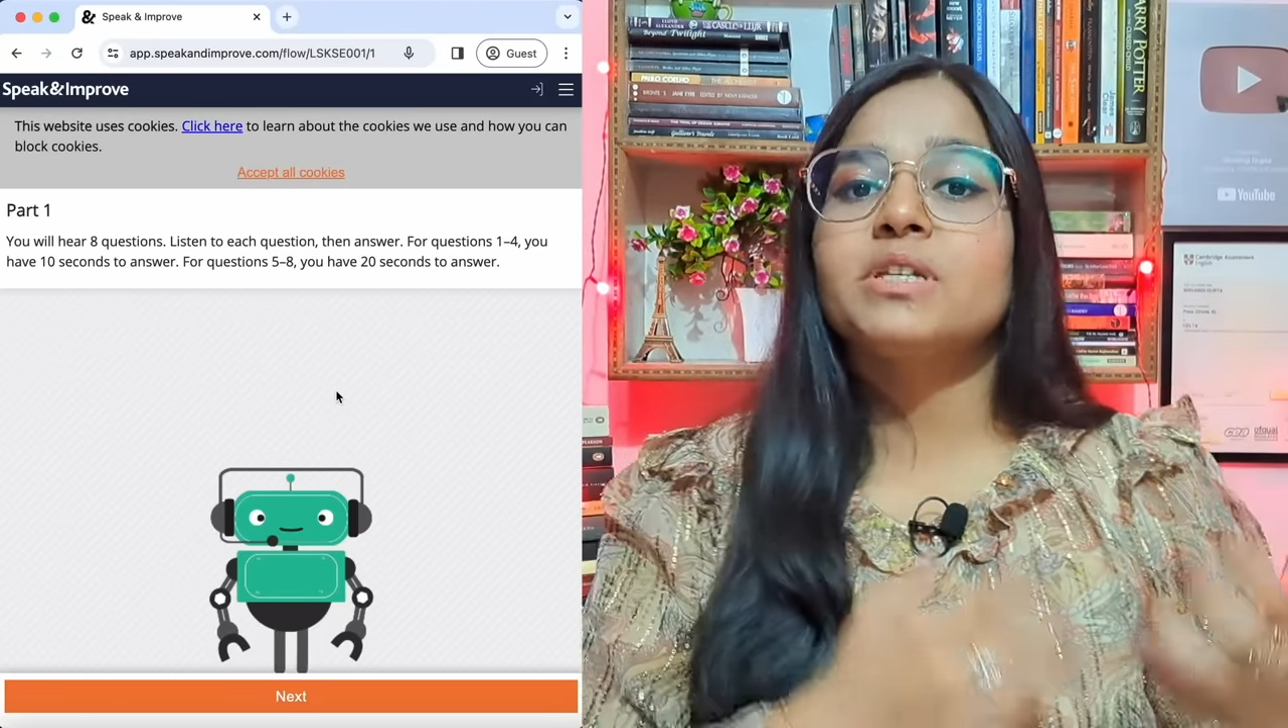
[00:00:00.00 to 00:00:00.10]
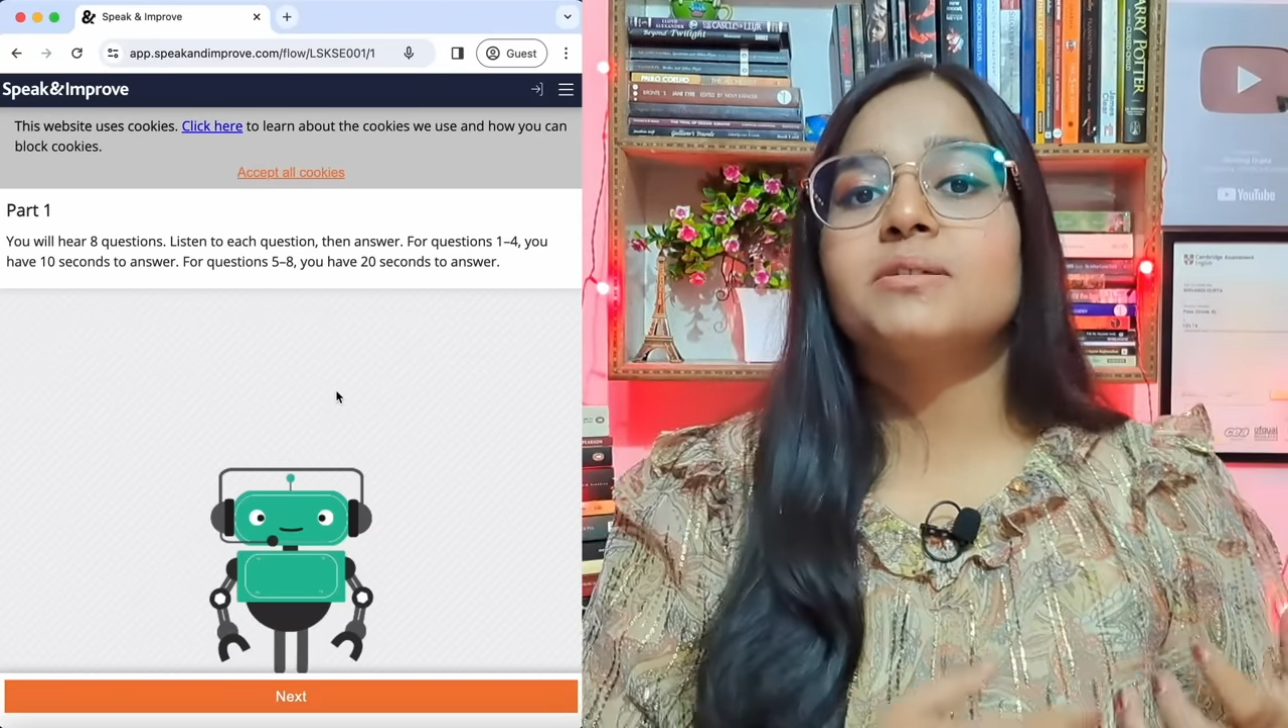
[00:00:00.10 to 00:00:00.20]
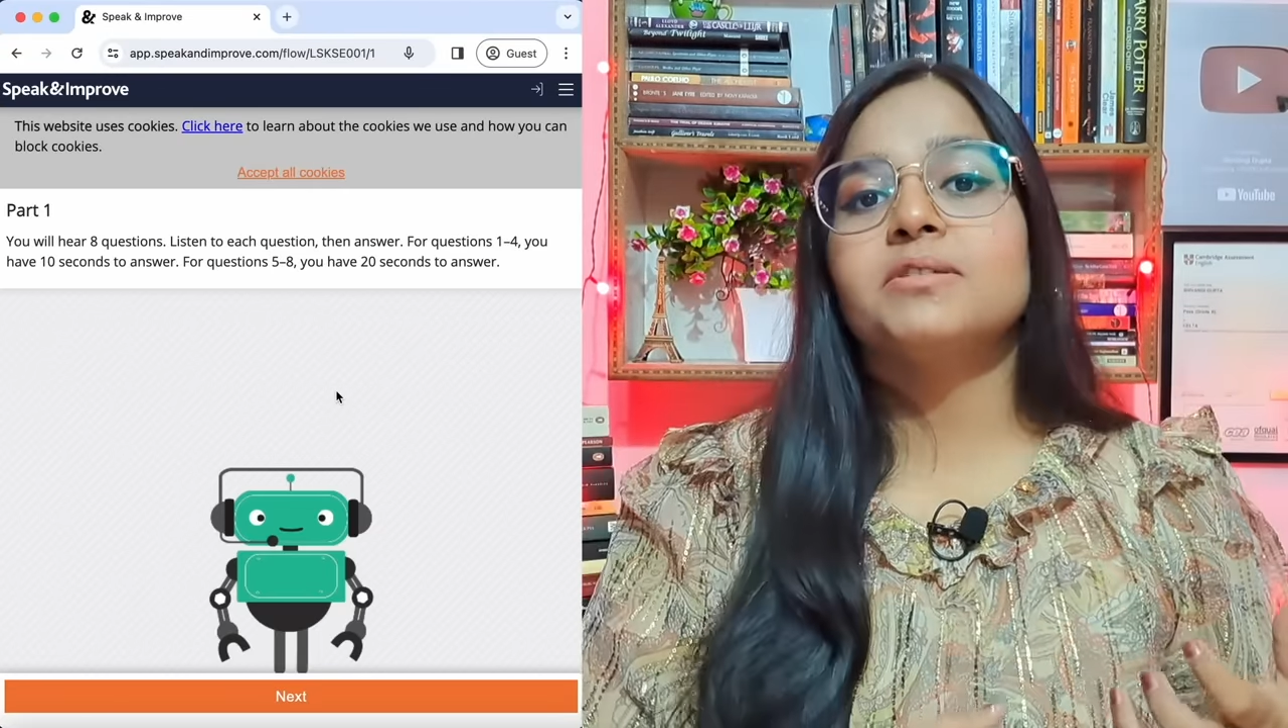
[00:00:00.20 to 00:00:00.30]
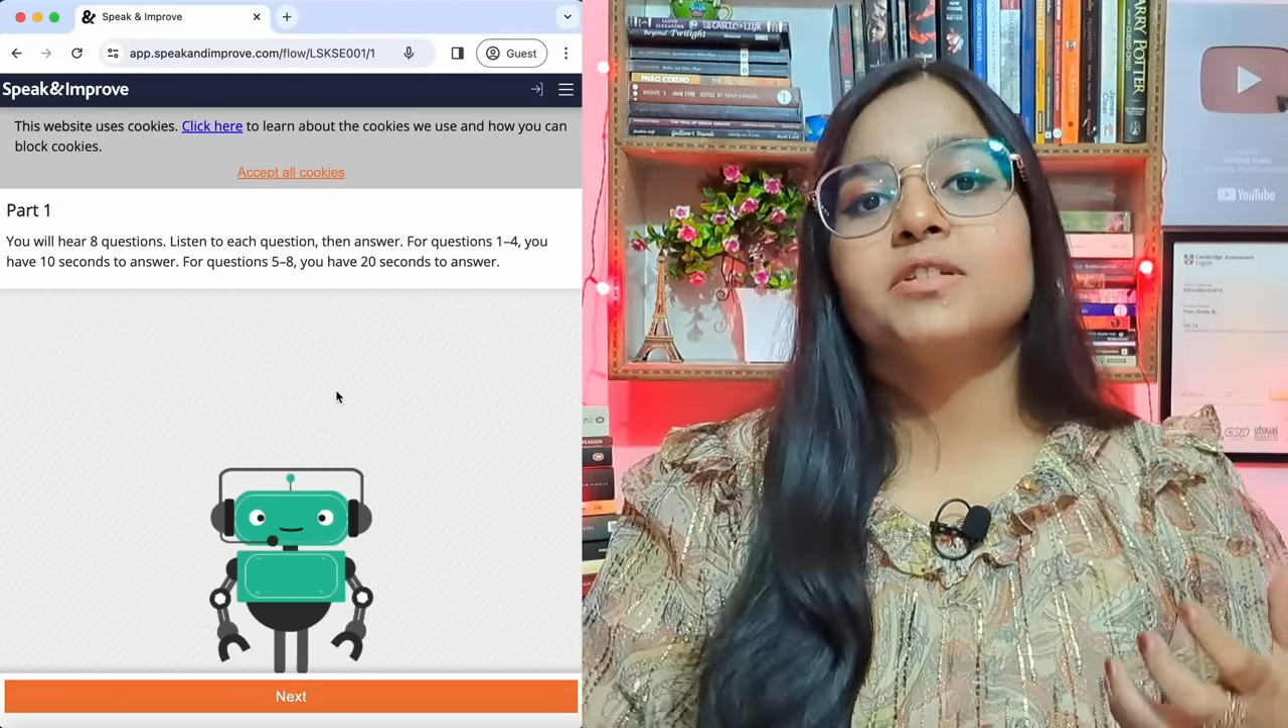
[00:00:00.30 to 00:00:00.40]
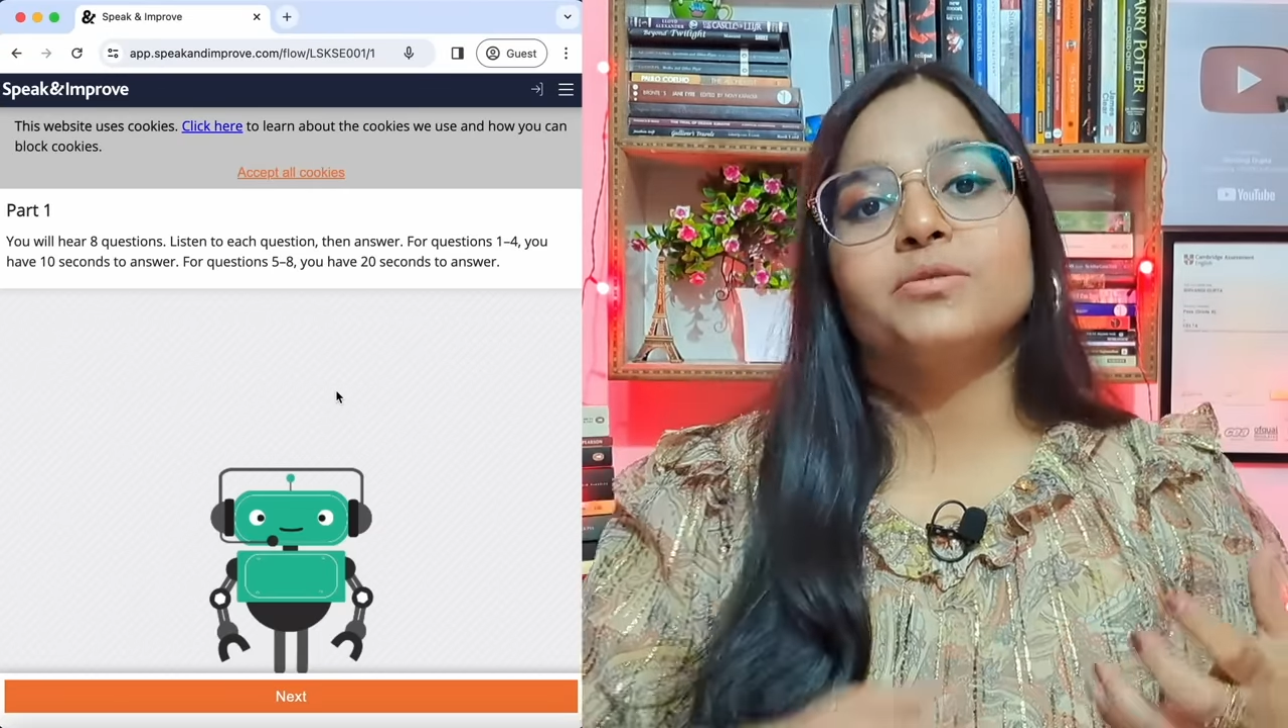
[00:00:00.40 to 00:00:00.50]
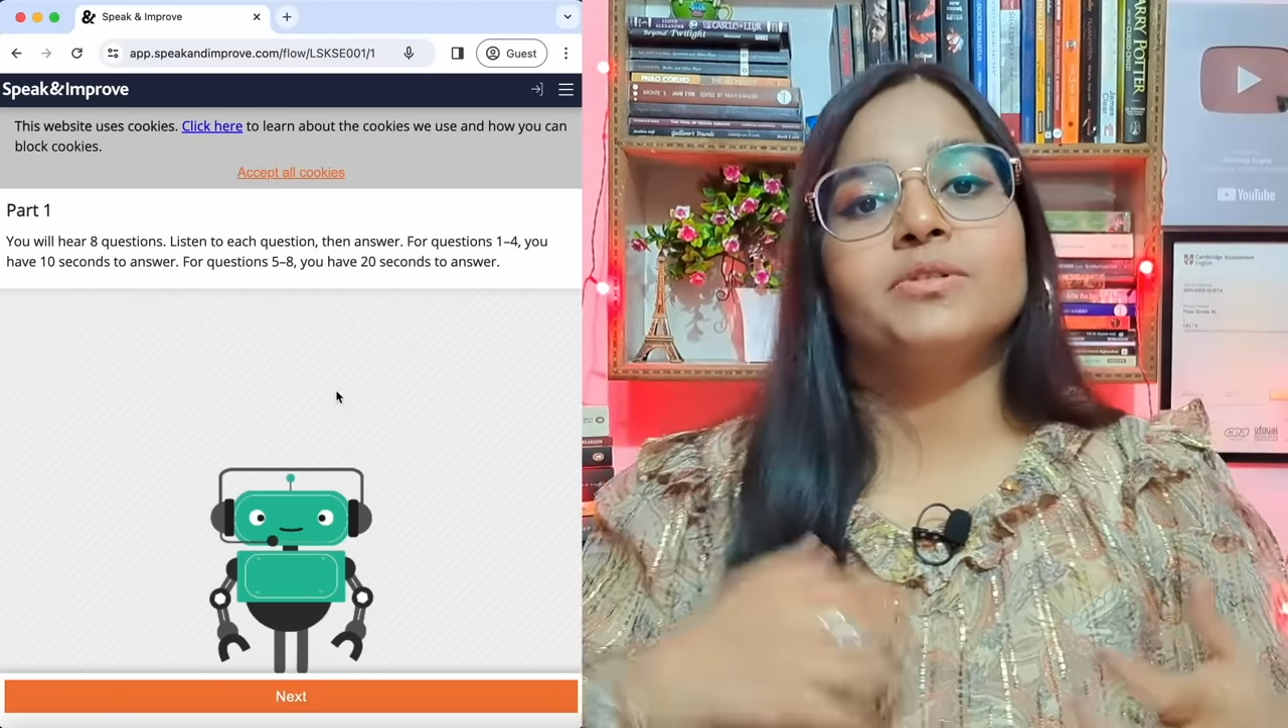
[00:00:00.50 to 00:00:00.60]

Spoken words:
easy to